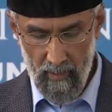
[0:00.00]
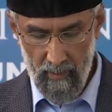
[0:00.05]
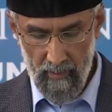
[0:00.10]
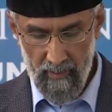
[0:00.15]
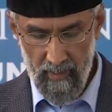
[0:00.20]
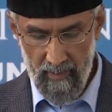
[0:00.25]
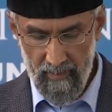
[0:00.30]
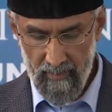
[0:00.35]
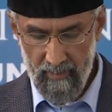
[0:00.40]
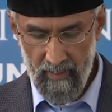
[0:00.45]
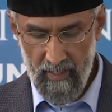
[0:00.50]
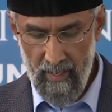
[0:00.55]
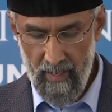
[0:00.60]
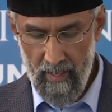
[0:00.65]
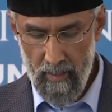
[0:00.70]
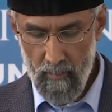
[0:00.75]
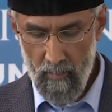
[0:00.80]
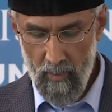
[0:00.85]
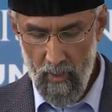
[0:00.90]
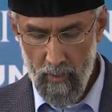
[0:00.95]
This
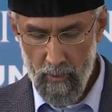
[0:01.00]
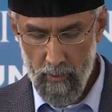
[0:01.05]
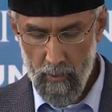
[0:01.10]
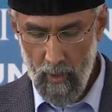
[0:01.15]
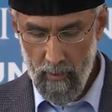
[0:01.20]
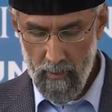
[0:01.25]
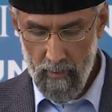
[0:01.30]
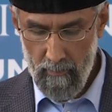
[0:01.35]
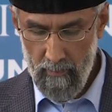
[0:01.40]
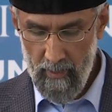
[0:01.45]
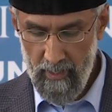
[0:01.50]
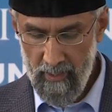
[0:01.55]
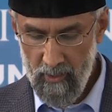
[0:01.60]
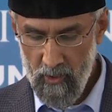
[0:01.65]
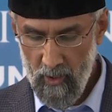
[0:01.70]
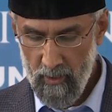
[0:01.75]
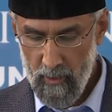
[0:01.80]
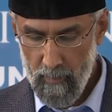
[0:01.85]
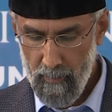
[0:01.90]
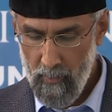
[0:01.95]
claim not only
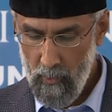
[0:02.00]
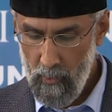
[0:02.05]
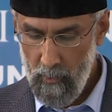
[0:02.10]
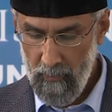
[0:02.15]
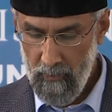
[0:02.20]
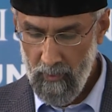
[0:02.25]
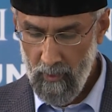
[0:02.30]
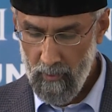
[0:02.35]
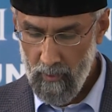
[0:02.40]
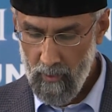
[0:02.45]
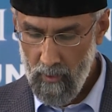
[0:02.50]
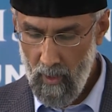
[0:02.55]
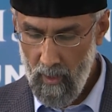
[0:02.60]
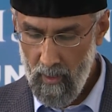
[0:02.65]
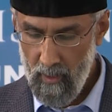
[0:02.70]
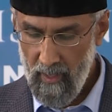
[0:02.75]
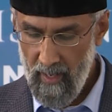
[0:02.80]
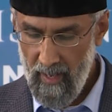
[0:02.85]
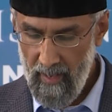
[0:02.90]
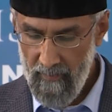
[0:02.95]
just proves
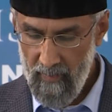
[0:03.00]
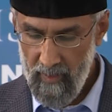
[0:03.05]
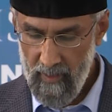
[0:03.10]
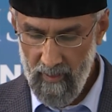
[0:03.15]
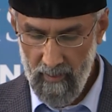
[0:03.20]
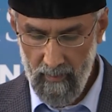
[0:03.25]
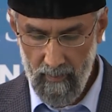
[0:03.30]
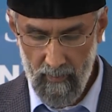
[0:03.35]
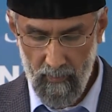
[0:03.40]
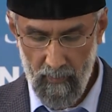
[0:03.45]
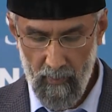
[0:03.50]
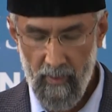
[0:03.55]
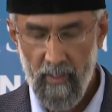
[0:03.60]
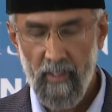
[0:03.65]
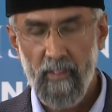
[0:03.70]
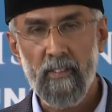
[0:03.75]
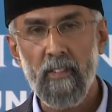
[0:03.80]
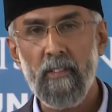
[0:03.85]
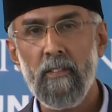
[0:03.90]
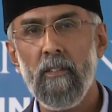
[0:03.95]
strong evidence for
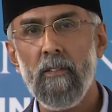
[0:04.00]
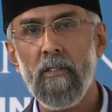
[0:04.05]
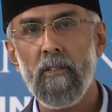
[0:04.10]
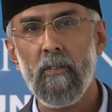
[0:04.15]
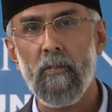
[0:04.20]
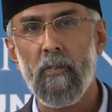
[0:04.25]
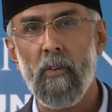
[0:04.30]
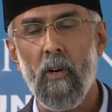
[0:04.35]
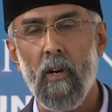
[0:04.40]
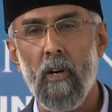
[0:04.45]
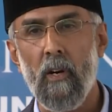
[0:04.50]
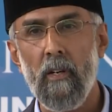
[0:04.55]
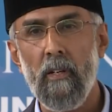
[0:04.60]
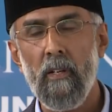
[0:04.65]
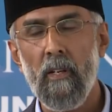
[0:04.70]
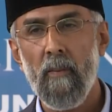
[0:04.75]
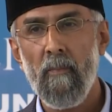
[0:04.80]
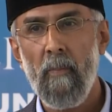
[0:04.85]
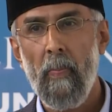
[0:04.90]
existence of God,